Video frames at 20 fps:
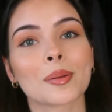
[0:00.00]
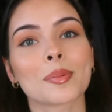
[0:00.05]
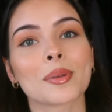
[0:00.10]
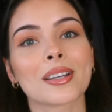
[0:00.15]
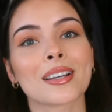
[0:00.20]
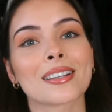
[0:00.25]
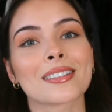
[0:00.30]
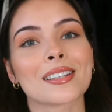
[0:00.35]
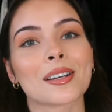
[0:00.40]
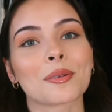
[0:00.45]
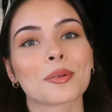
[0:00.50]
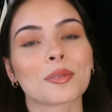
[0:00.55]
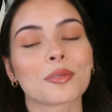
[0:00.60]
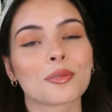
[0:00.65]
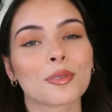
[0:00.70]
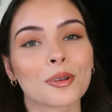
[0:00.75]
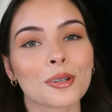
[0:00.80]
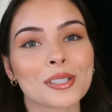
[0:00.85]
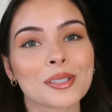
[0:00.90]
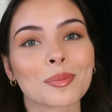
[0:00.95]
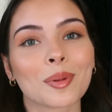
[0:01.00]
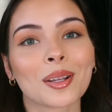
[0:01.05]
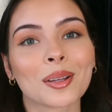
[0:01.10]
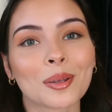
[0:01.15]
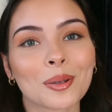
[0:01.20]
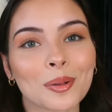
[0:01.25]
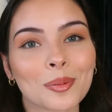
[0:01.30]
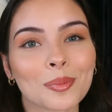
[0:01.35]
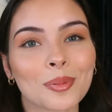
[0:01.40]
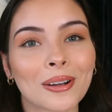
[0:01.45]
because I would force my
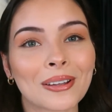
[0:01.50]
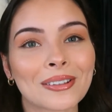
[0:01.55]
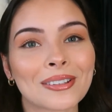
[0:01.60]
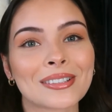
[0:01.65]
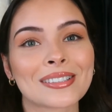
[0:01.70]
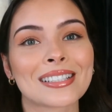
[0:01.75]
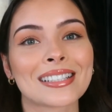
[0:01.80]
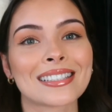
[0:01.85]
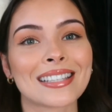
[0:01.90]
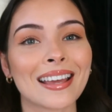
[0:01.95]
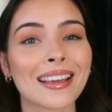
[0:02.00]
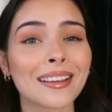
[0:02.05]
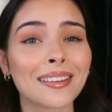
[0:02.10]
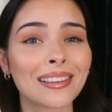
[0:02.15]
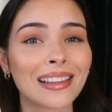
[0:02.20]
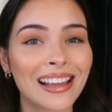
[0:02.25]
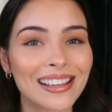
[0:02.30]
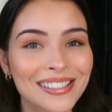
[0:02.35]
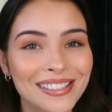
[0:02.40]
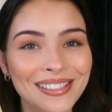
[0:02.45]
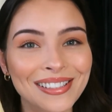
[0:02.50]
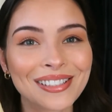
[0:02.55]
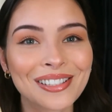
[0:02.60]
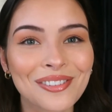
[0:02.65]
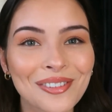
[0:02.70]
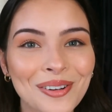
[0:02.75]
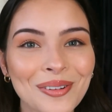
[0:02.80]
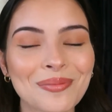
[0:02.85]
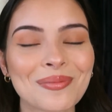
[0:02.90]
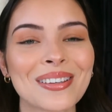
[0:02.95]
little brother to take lessons
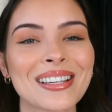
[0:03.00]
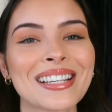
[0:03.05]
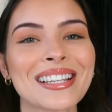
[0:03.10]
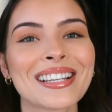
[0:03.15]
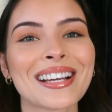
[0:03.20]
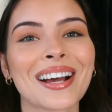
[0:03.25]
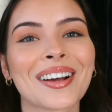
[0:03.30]
from me.